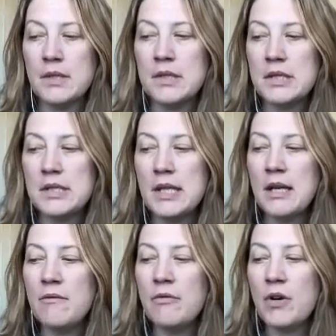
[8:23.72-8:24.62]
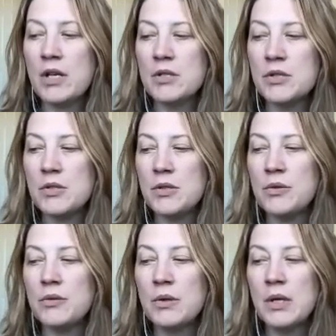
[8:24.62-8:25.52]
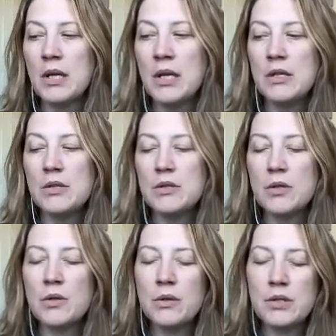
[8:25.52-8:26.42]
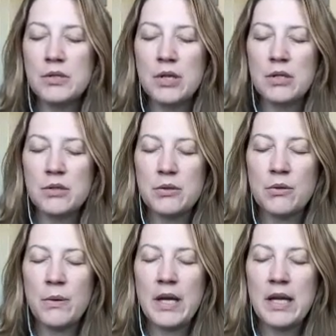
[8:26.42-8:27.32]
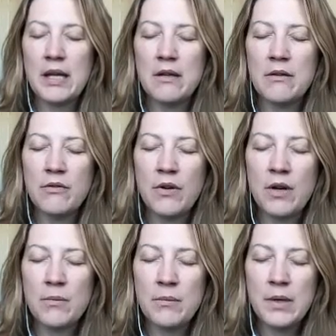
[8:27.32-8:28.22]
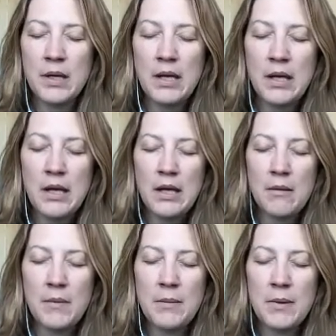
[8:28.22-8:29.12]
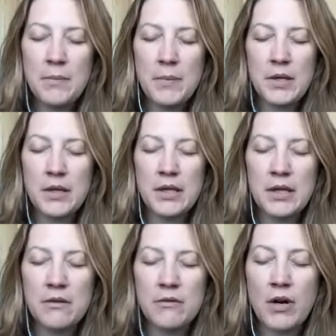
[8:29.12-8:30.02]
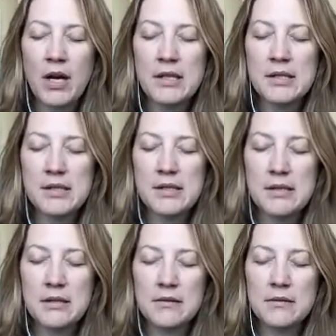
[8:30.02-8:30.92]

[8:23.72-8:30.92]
It's a time for us to slowly start to awaken from maybe a period of rest